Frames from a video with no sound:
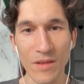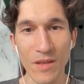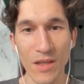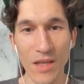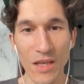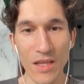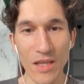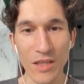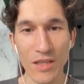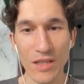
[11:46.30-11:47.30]
he
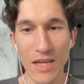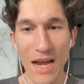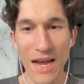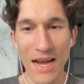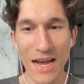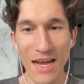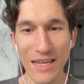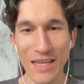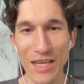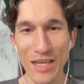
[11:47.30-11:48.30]
needs ah
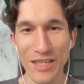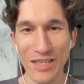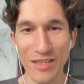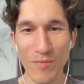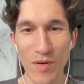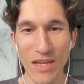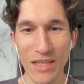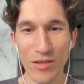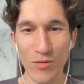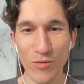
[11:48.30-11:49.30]
he needs
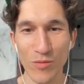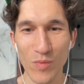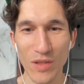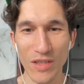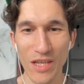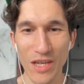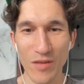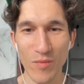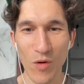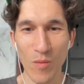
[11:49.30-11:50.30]
brick to build here
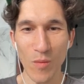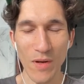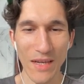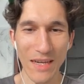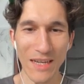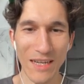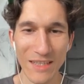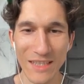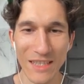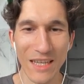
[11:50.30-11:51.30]
probably yeah
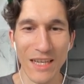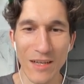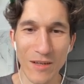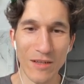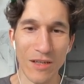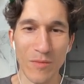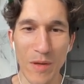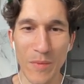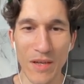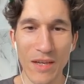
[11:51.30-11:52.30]
ugh
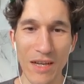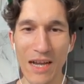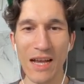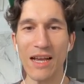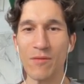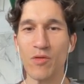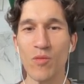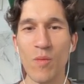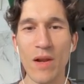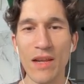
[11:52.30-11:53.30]
maybe ah, I
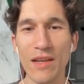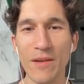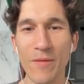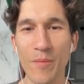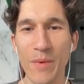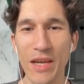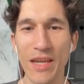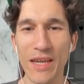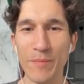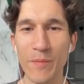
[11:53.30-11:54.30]
probably make
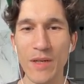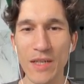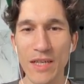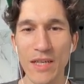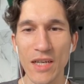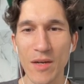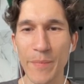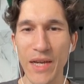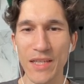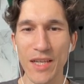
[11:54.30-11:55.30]
him
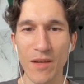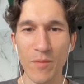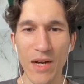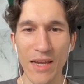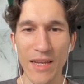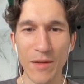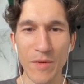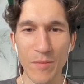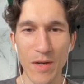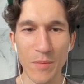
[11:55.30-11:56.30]
made him my
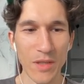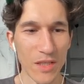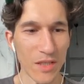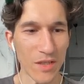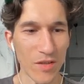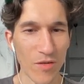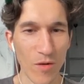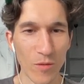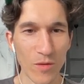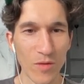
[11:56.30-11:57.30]
enemy by building this
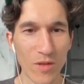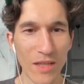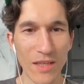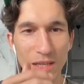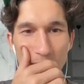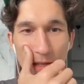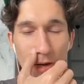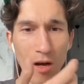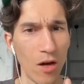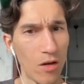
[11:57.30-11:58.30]
road. And he,
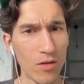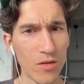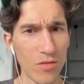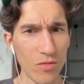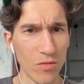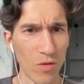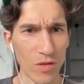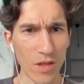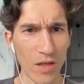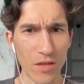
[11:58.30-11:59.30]
ah, you're not
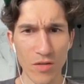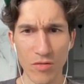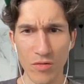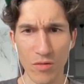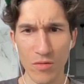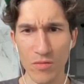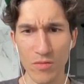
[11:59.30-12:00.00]
going there, so